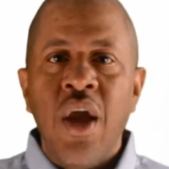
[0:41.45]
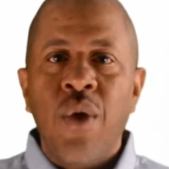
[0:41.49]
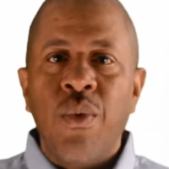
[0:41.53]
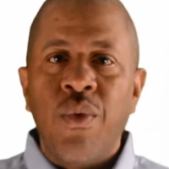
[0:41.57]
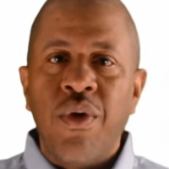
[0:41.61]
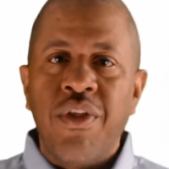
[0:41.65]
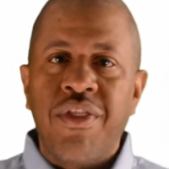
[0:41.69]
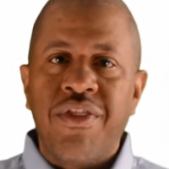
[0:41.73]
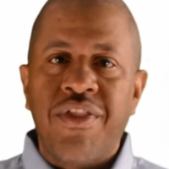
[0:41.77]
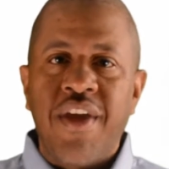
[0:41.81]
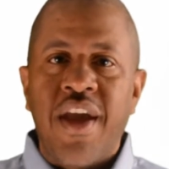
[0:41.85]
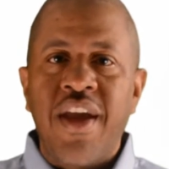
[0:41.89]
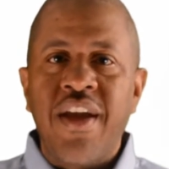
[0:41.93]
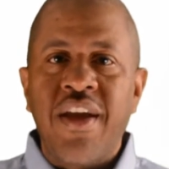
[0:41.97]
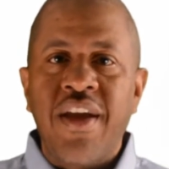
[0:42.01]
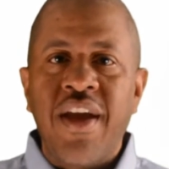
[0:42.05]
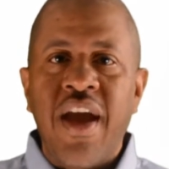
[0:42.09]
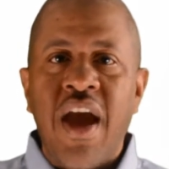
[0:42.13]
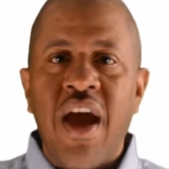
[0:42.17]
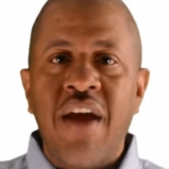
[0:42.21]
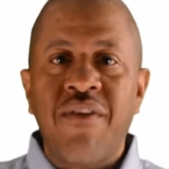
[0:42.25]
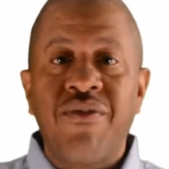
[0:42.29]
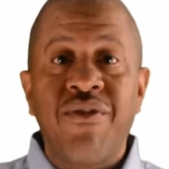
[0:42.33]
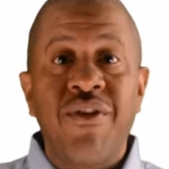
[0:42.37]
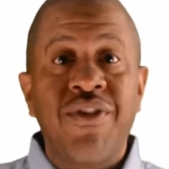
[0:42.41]
We thank
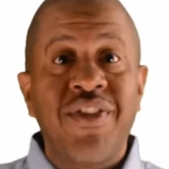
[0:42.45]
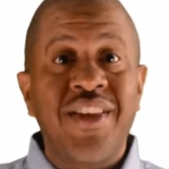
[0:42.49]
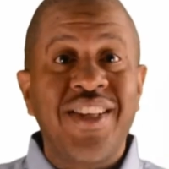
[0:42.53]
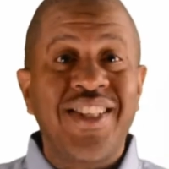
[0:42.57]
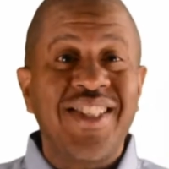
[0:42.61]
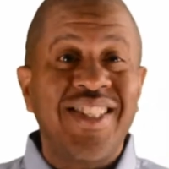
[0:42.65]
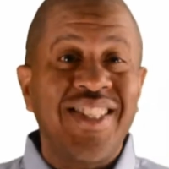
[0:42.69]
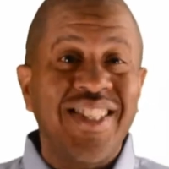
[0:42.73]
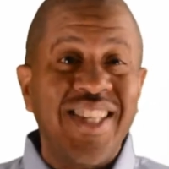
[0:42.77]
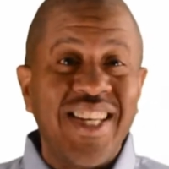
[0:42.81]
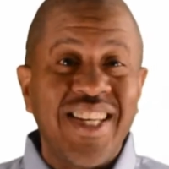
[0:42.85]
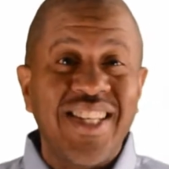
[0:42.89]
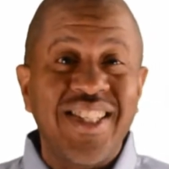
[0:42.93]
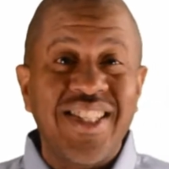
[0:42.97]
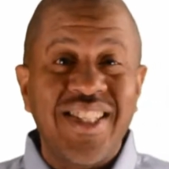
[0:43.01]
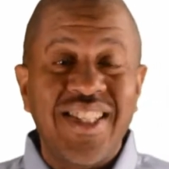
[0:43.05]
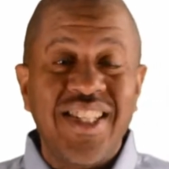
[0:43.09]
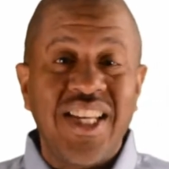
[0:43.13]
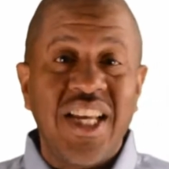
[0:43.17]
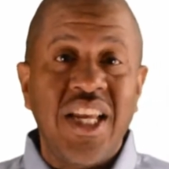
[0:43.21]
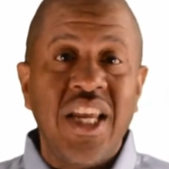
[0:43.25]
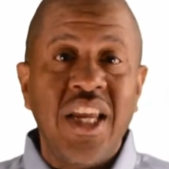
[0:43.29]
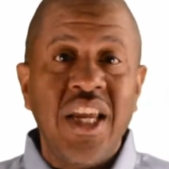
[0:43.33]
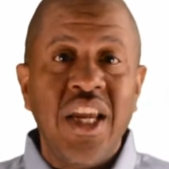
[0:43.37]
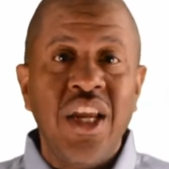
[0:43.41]
God for the
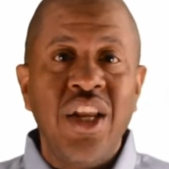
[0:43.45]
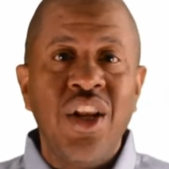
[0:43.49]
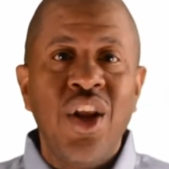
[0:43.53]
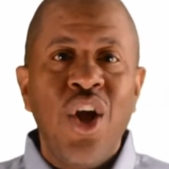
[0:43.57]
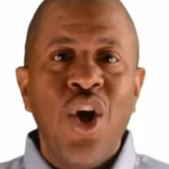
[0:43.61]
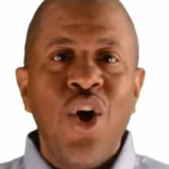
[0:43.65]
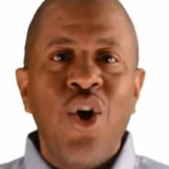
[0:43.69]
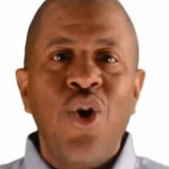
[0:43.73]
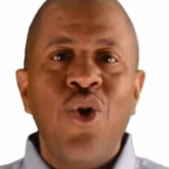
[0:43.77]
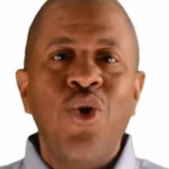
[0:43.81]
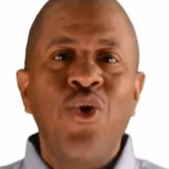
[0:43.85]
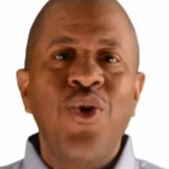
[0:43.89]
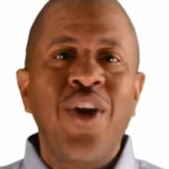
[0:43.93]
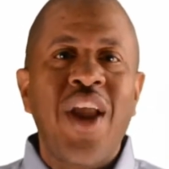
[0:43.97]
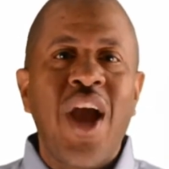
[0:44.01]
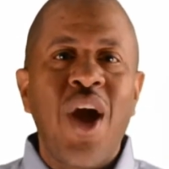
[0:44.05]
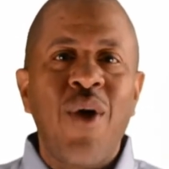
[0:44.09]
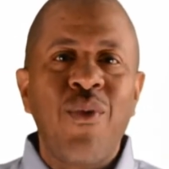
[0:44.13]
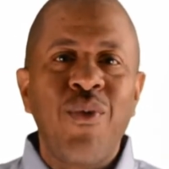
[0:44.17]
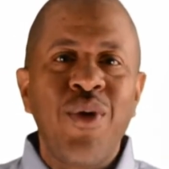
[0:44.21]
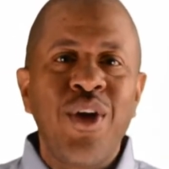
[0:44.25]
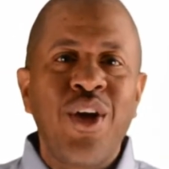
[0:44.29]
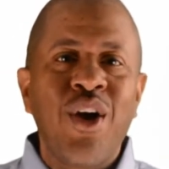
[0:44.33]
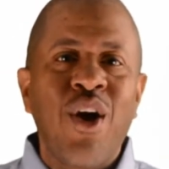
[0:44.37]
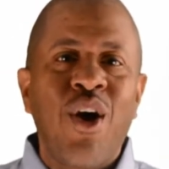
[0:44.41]
16 who now
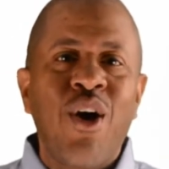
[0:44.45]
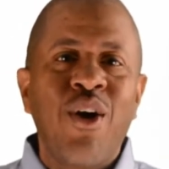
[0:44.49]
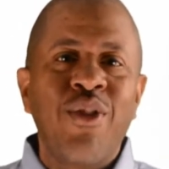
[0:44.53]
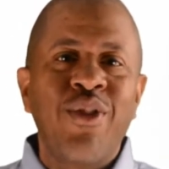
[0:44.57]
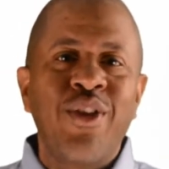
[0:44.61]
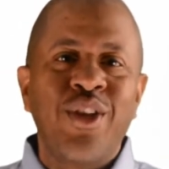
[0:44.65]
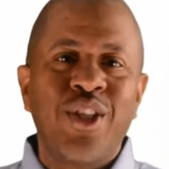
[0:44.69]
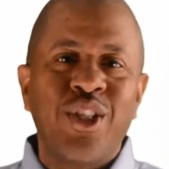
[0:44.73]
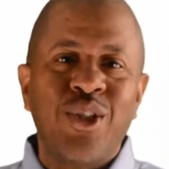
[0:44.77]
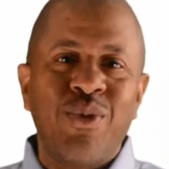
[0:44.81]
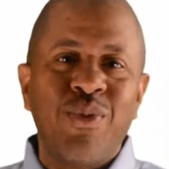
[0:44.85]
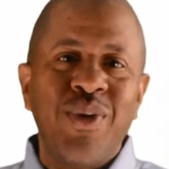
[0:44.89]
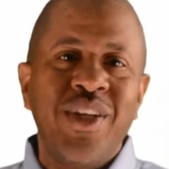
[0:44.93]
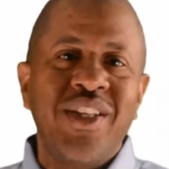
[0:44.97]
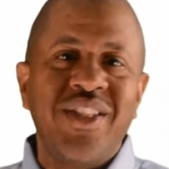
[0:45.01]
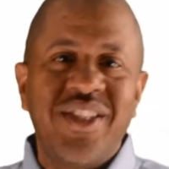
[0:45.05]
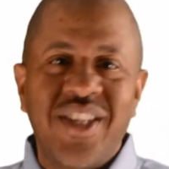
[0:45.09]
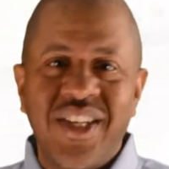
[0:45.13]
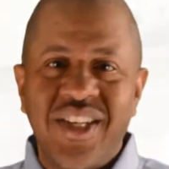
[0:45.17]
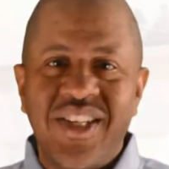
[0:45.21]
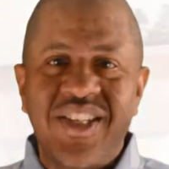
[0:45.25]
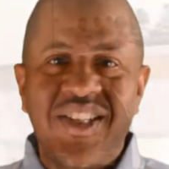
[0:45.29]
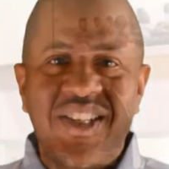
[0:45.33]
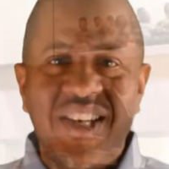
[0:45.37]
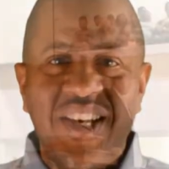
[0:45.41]
we call the Sweet
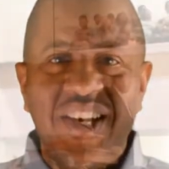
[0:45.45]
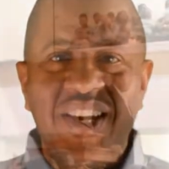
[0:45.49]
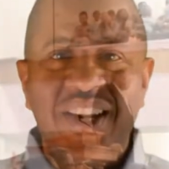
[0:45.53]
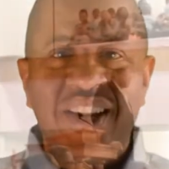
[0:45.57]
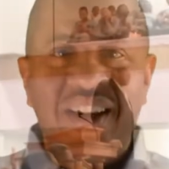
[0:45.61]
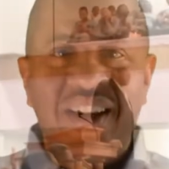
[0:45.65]
16